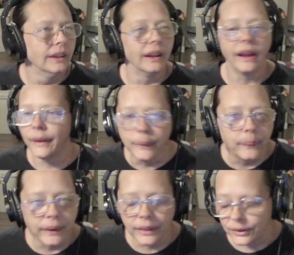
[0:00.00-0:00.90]
I don't know
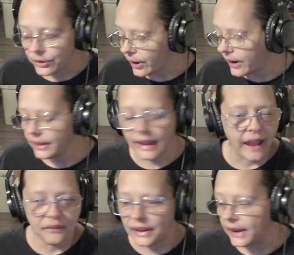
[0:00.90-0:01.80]
where those are, and they
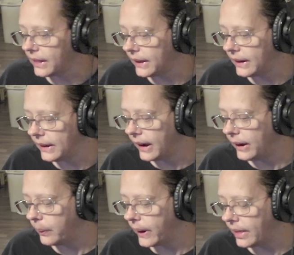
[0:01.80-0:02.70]
have to get cleaned
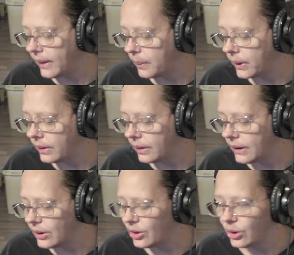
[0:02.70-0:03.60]
anyway. They were
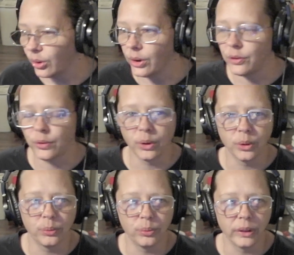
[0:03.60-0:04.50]
in storage for
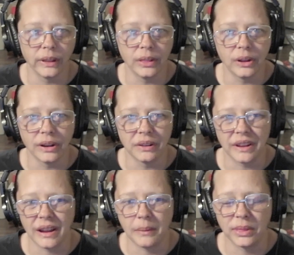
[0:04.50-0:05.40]
a really long
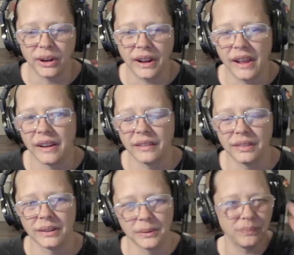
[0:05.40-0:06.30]
time, and they're kind of
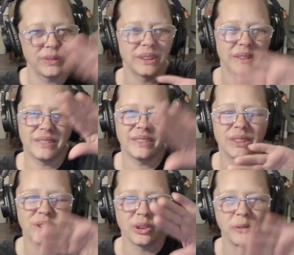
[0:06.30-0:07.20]
the
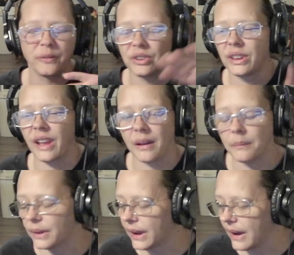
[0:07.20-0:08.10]
surface got
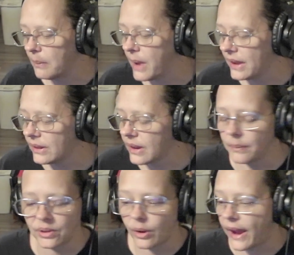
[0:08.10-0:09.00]
kind of messed
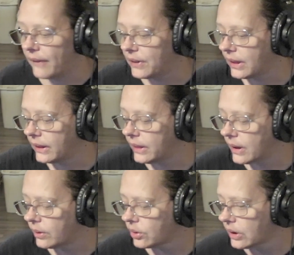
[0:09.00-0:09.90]
up, so I have to clean
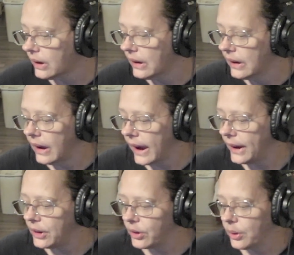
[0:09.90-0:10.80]
those. I
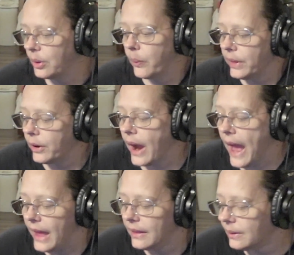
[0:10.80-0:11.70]
just don't know where they're
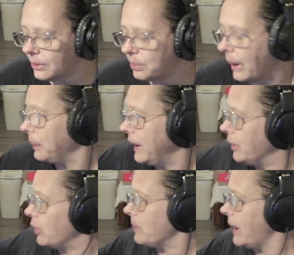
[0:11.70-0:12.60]
at. Probably
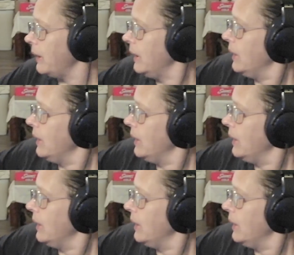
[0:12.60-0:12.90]
under my